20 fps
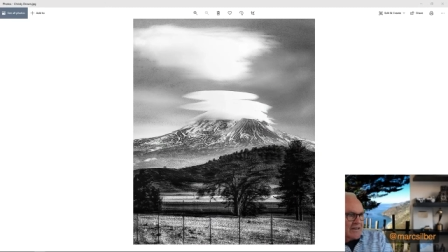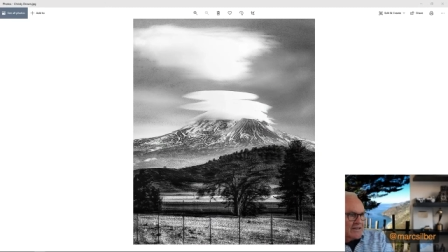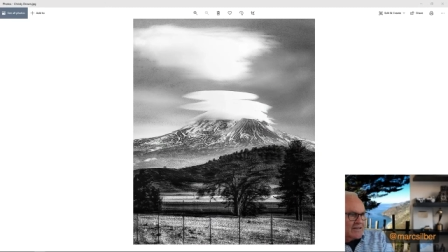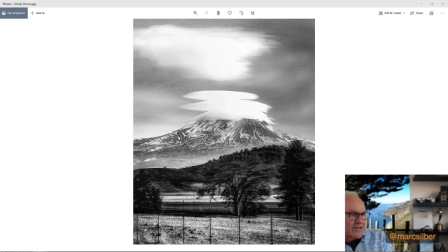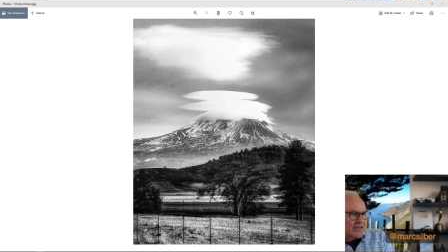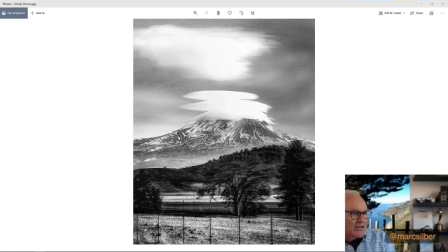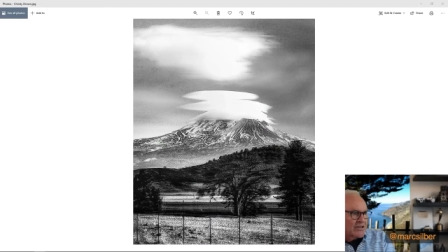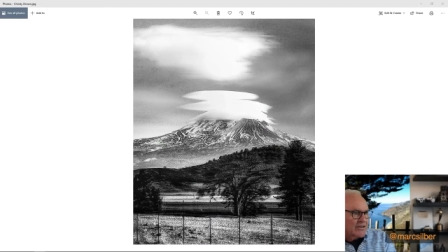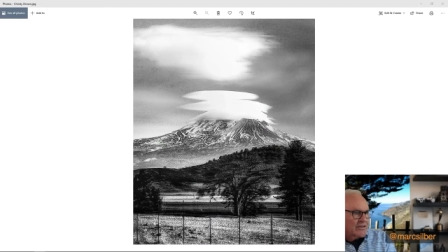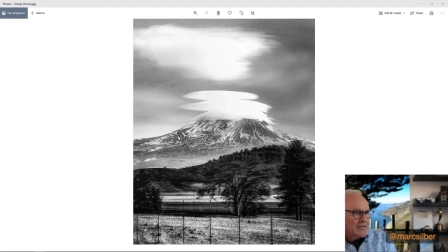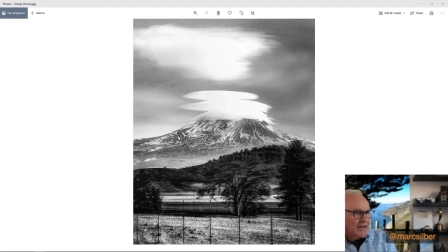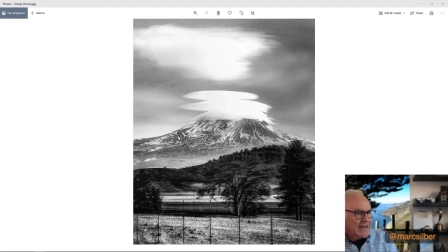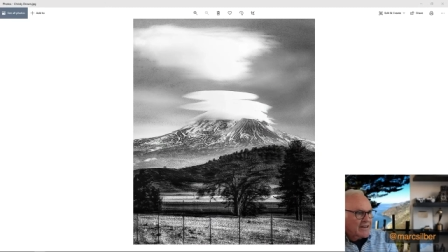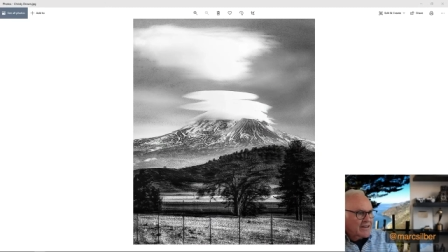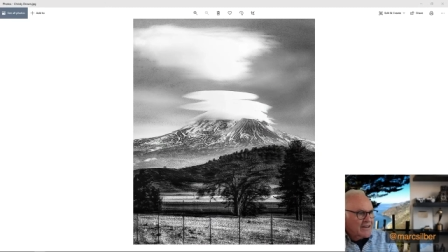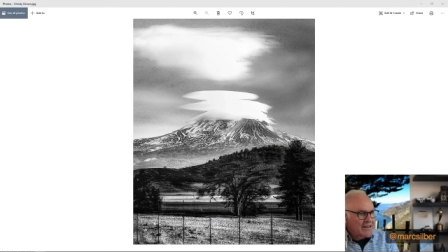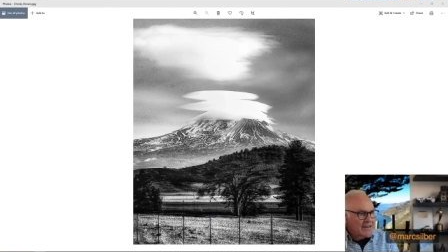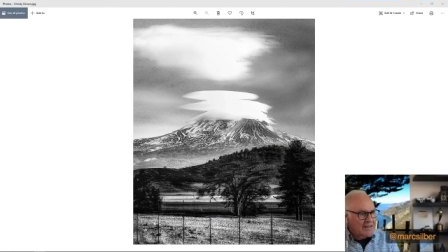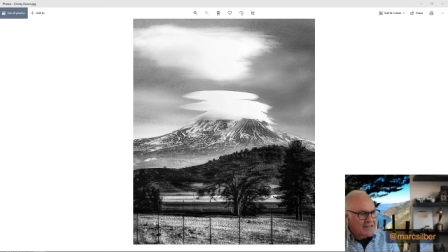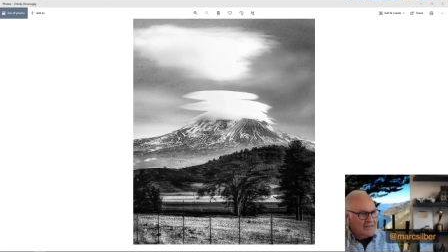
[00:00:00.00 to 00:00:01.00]
You know, that
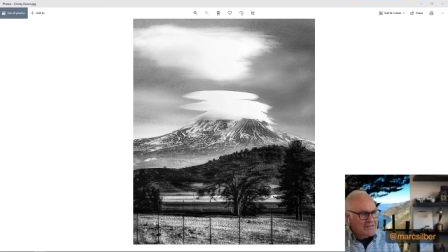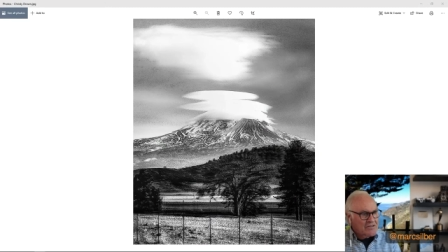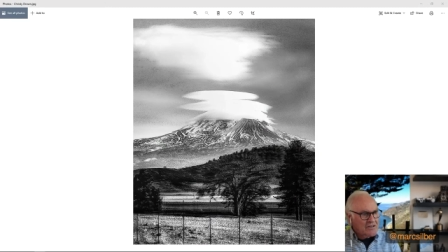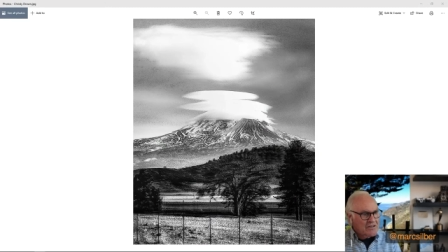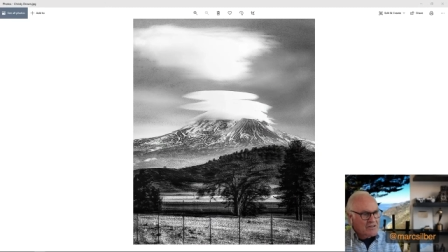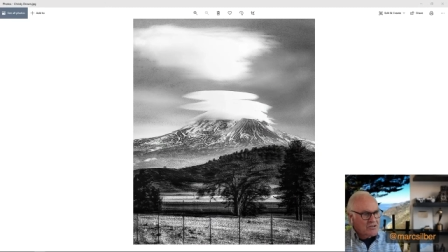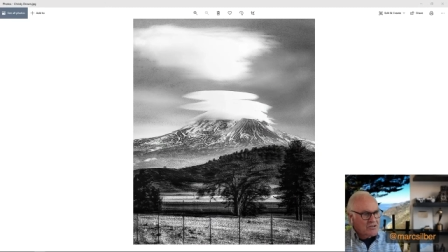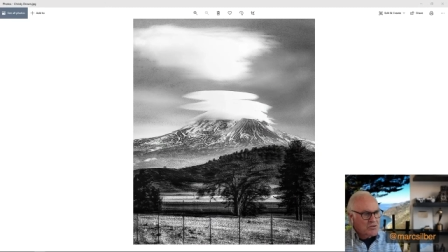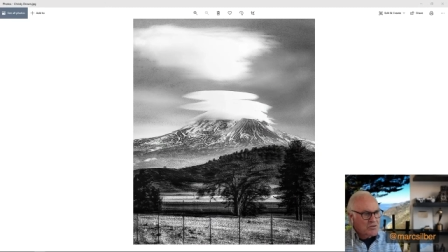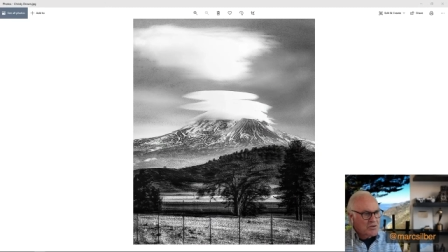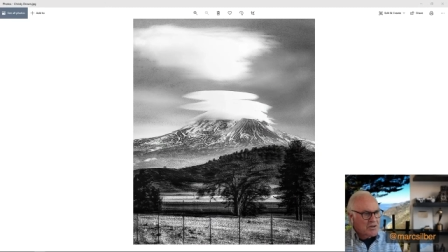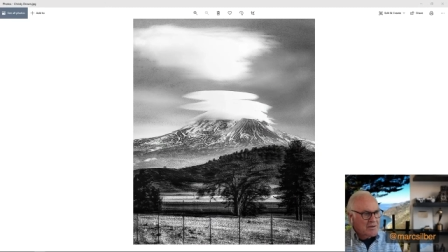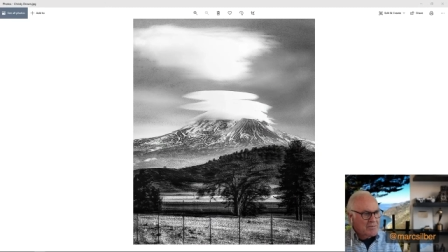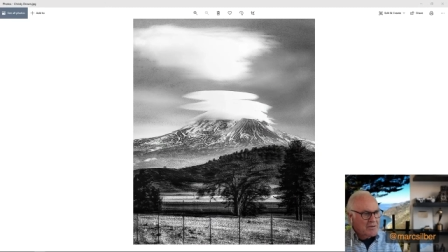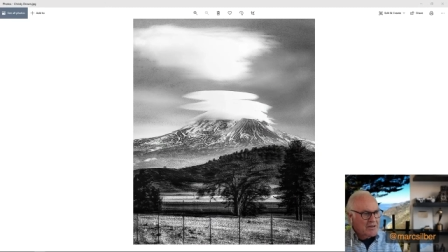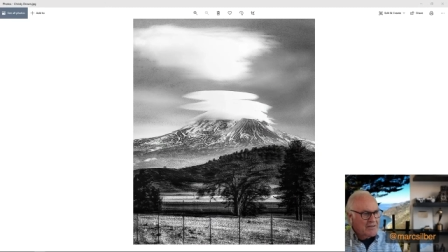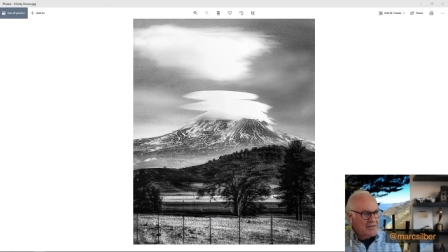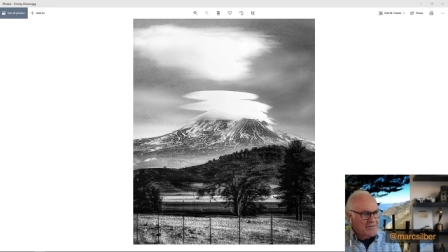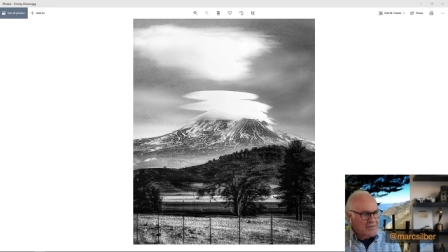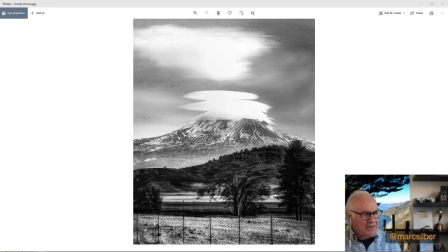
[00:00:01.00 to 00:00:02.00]
kind of gives it a
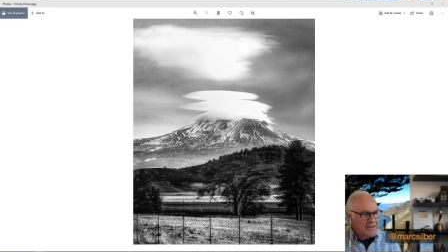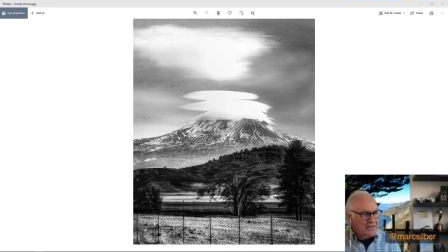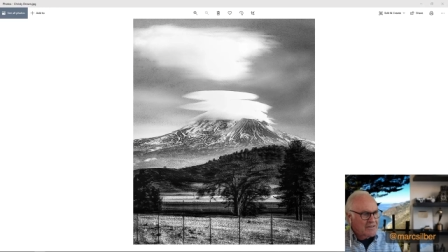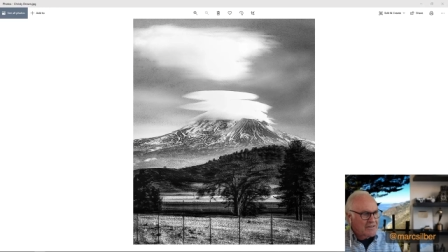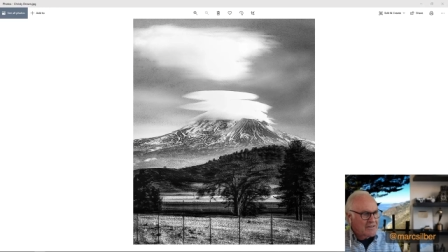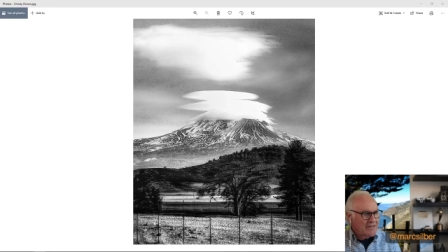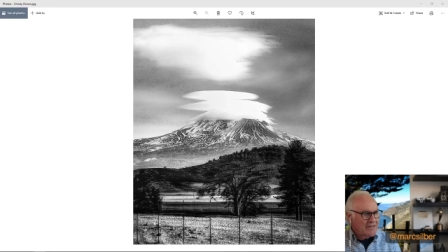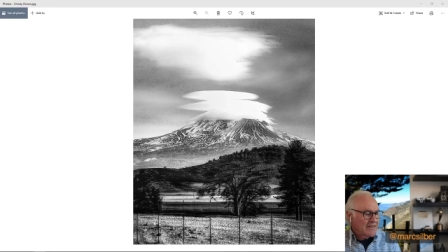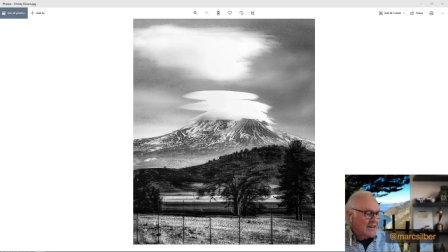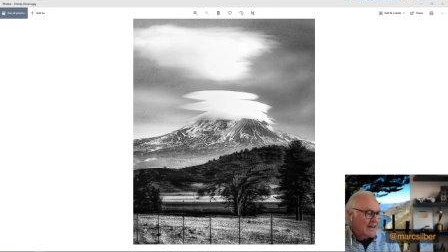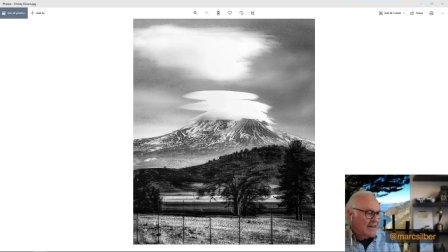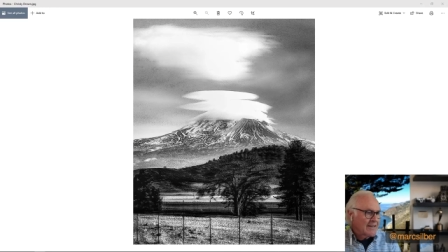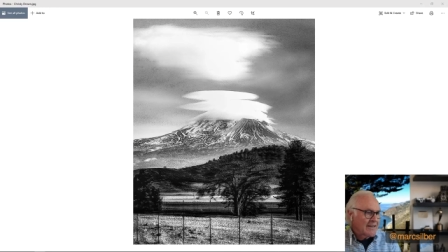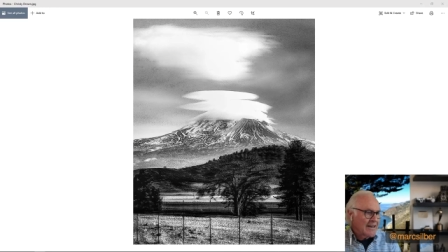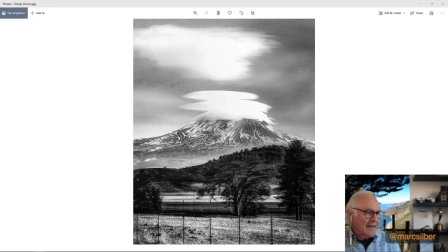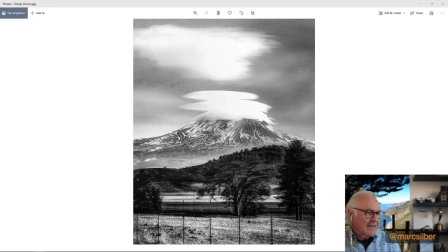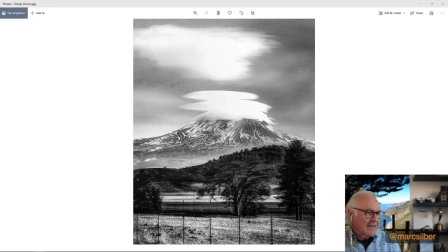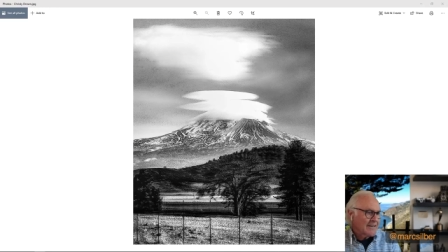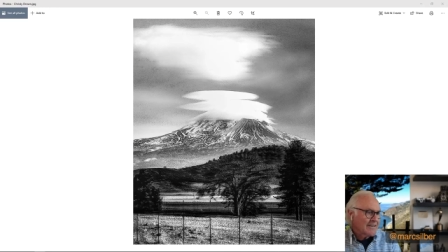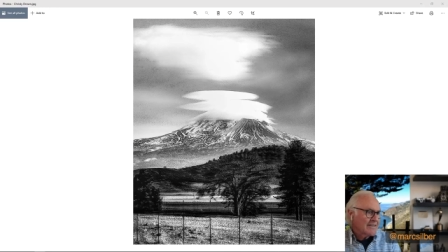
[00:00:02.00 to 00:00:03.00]
dreamy feel. I
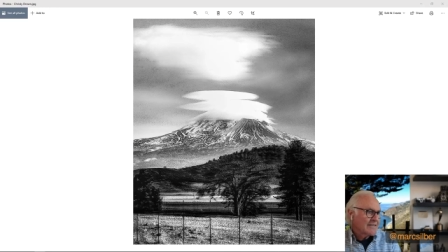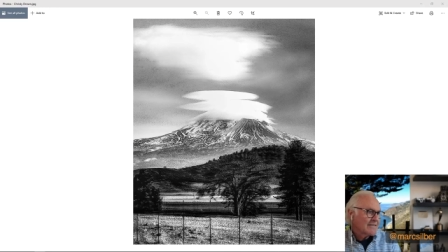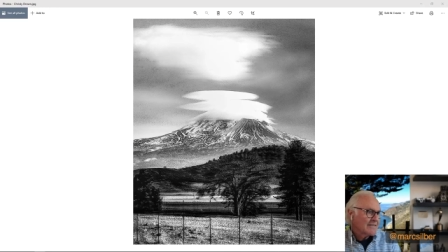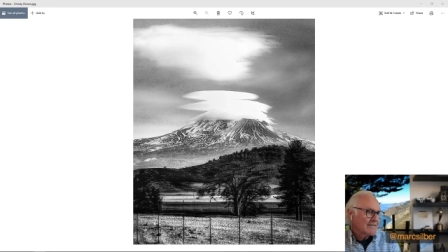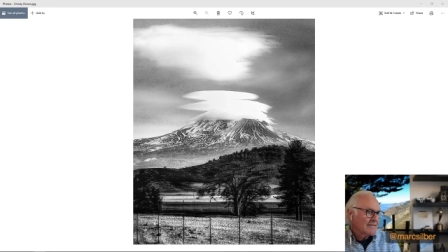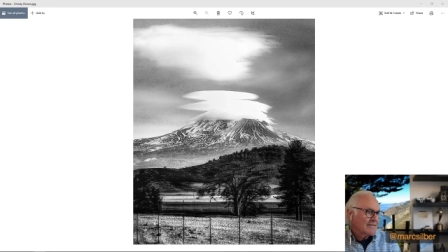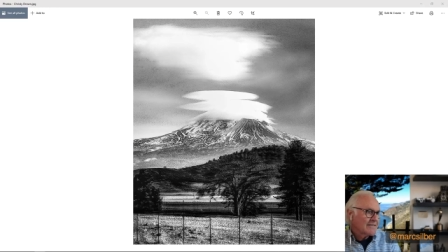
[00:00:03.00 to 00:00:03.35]
like it.